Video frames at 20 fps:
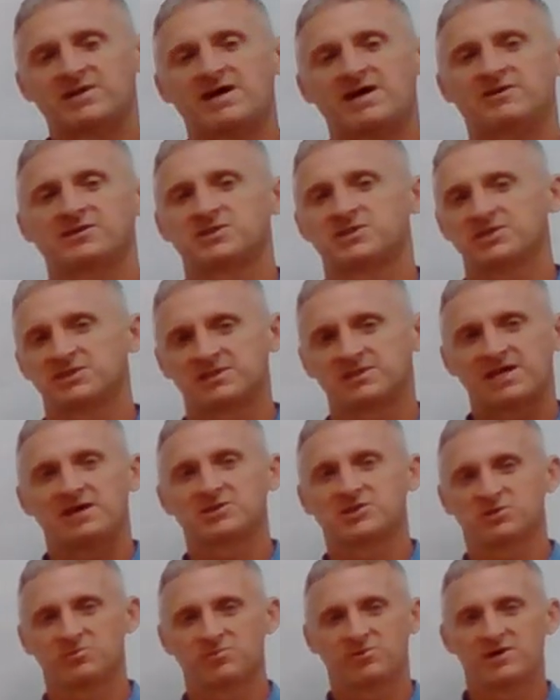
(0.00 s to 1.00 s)
now it's just
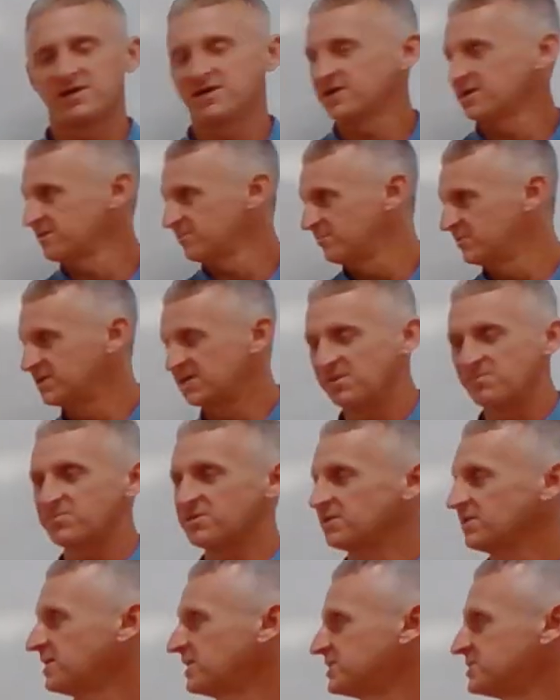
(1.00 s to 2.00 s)
algebraic
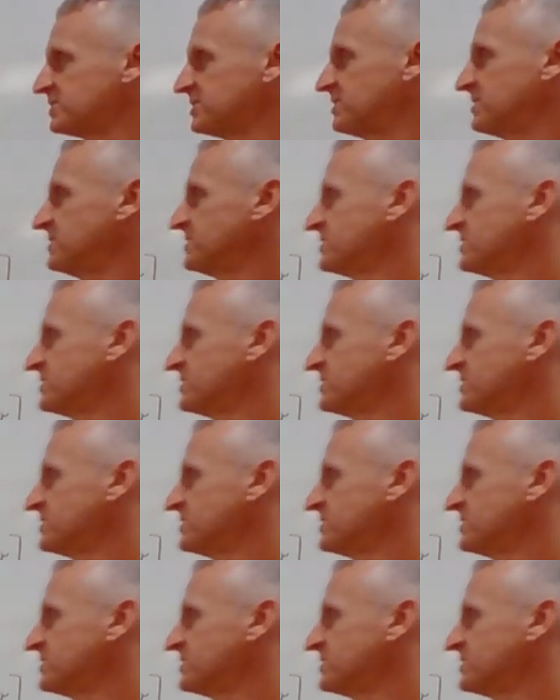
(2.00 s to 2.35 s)
manipulation at